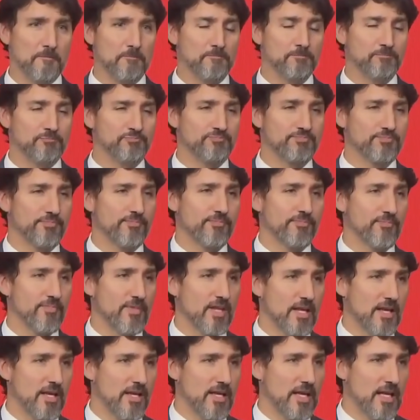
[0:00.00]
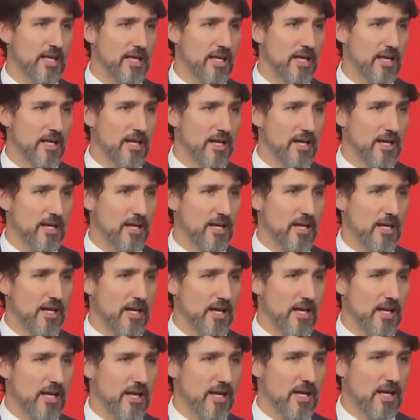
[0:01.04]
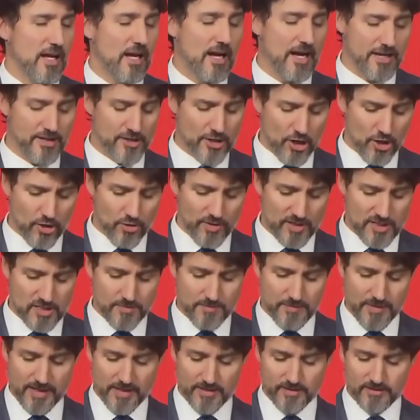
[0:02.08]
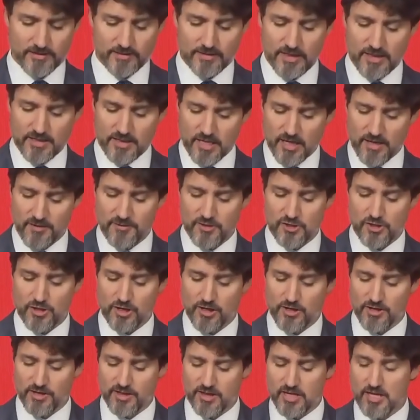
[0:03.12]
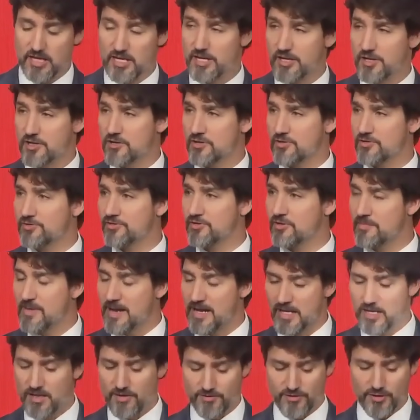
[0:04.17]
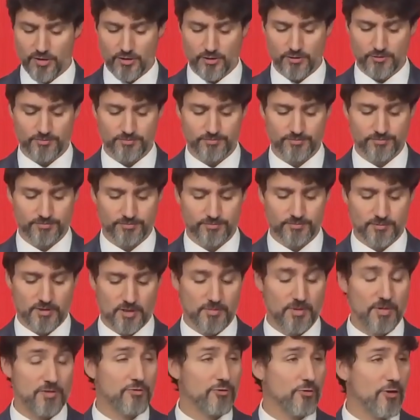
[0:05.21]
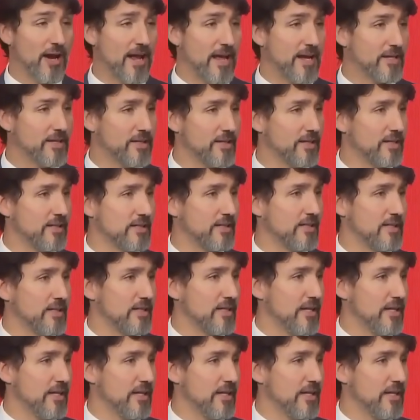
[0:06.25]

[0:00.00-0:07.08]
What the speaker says: And you're playing into the hands of the stupid worldwide misinformation campaign. Show a little sophistication and compassion.